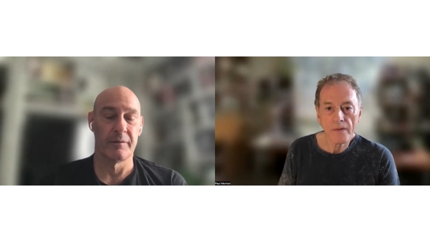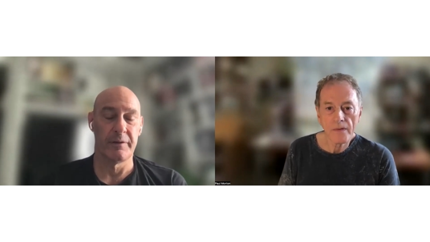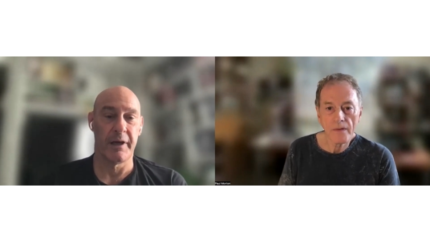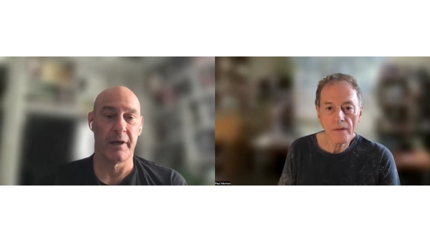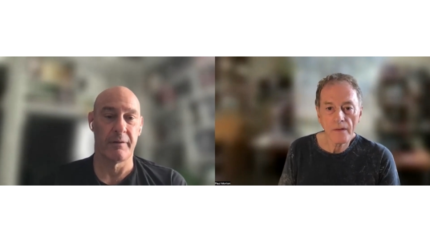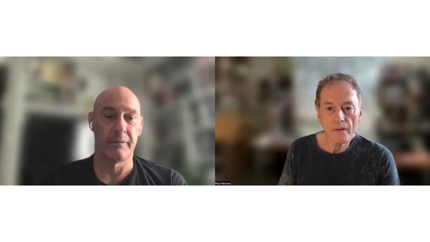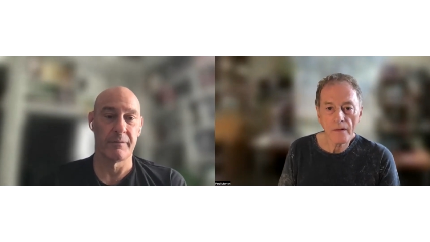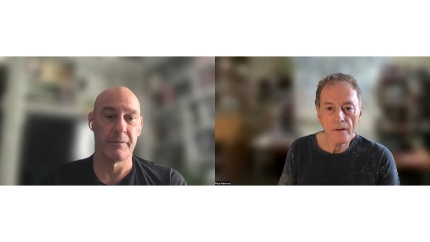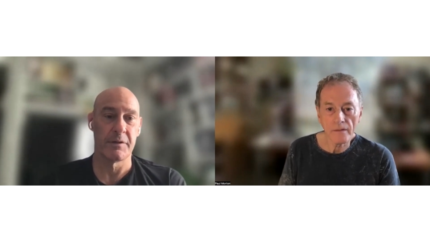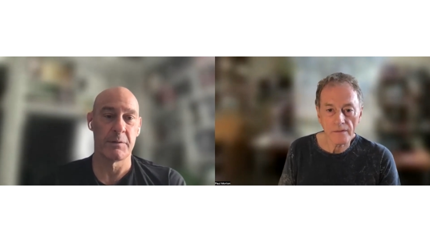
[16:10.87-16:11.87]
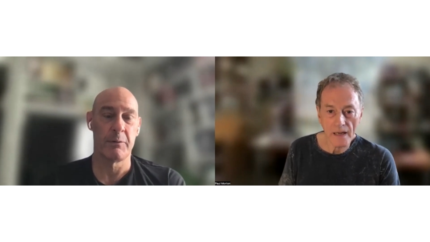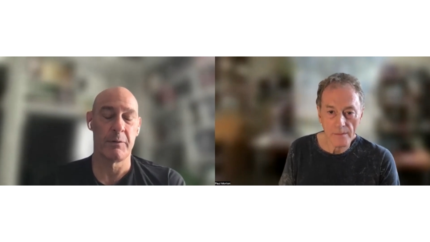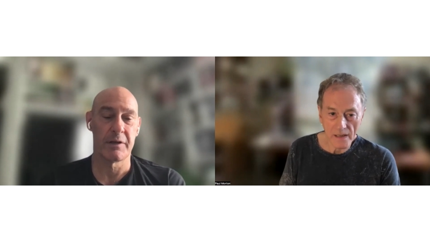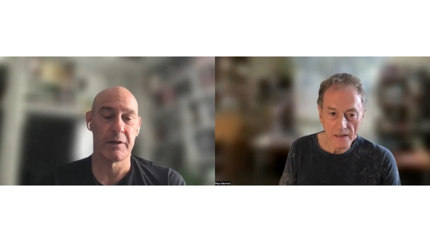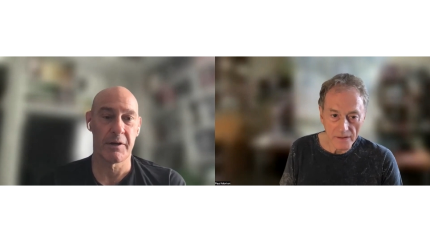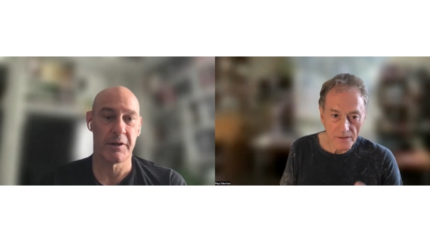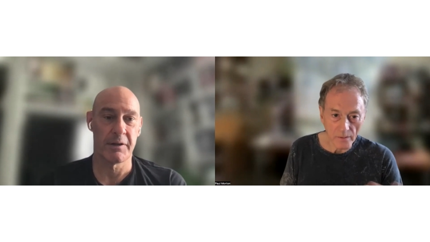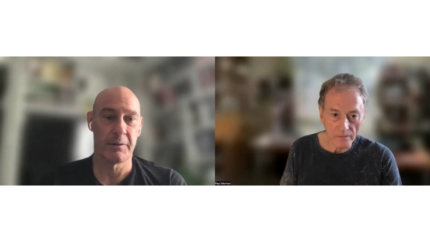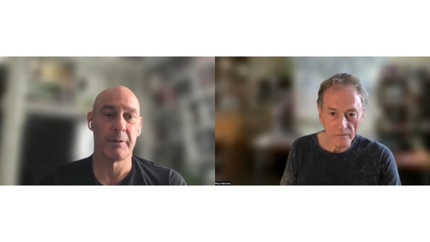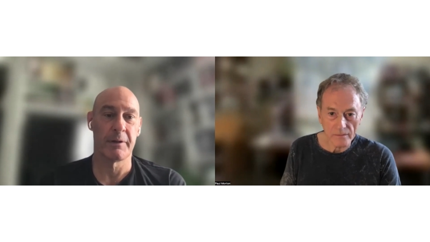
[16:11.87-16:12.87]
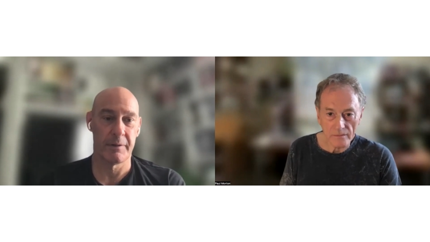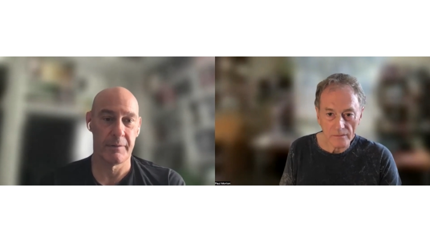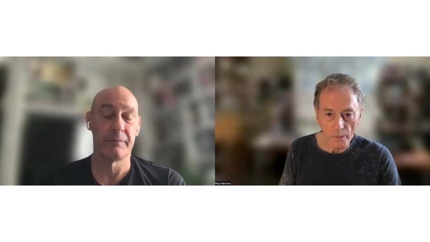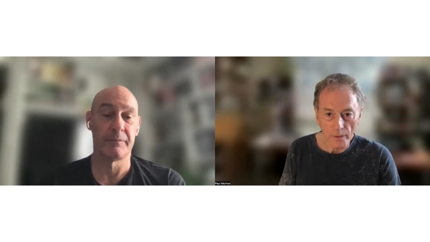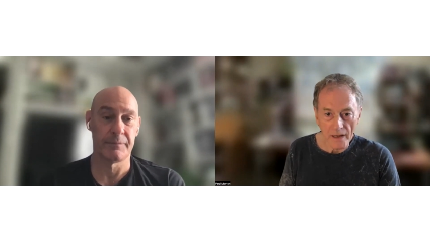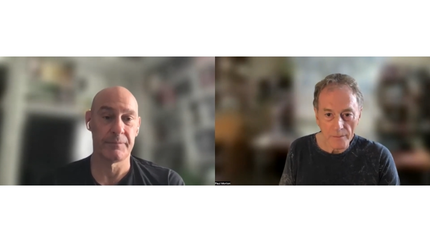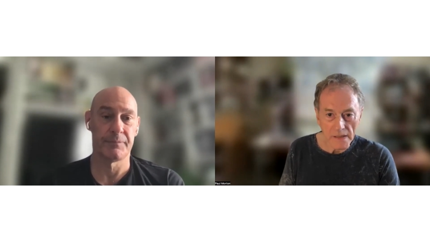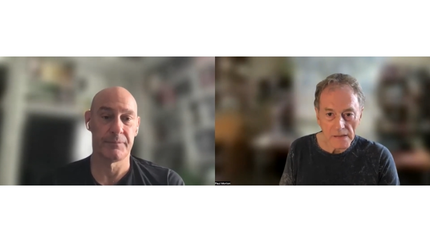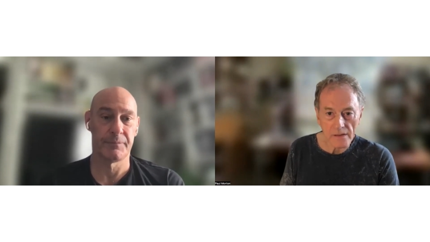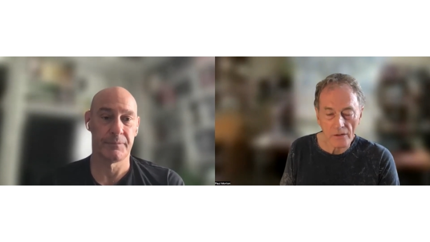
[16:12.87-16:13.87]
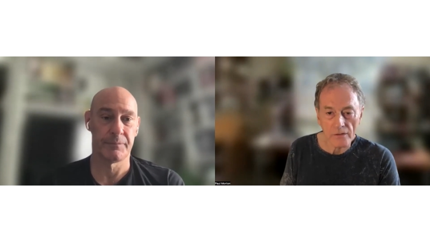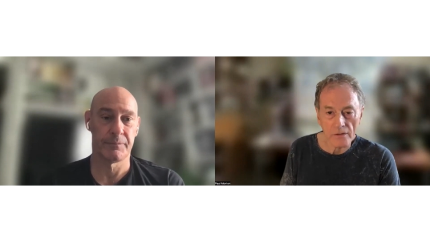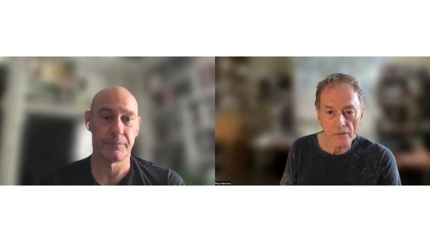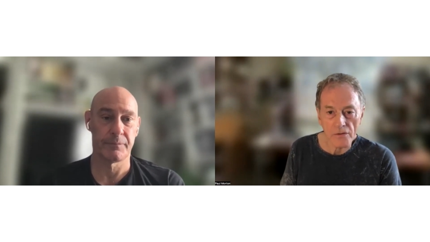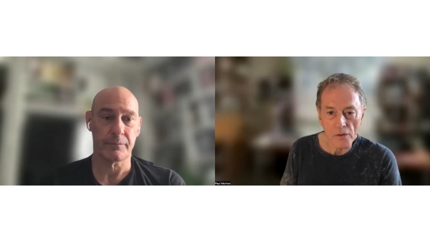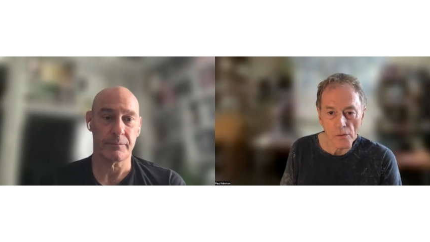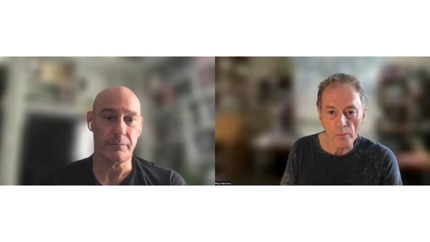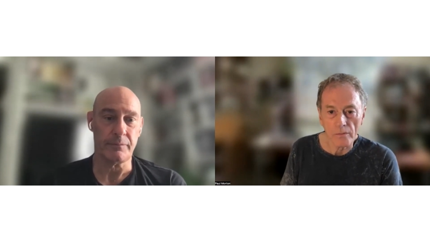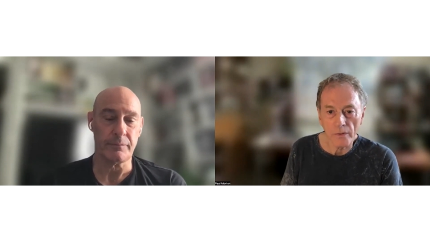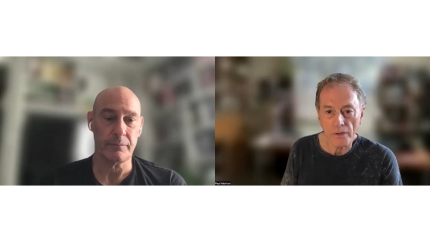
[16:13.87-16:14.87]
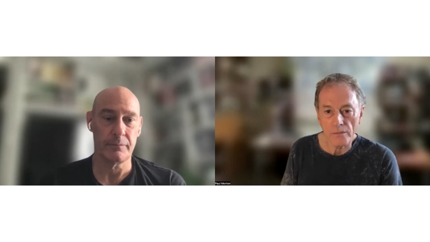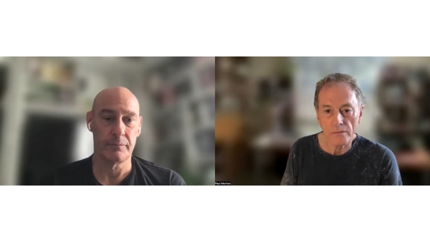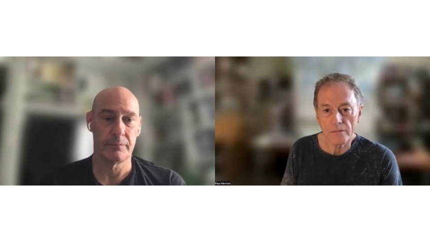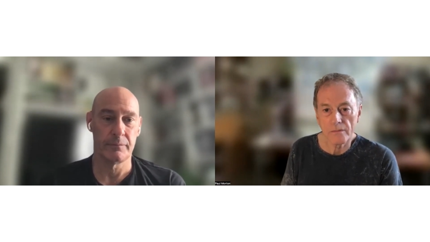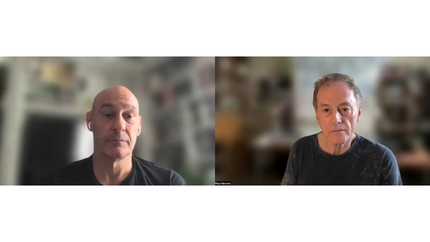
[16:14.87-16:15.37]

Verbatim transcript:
Speaker 1: Yeah, and times like this, when you and I meet on, on Zoom, we do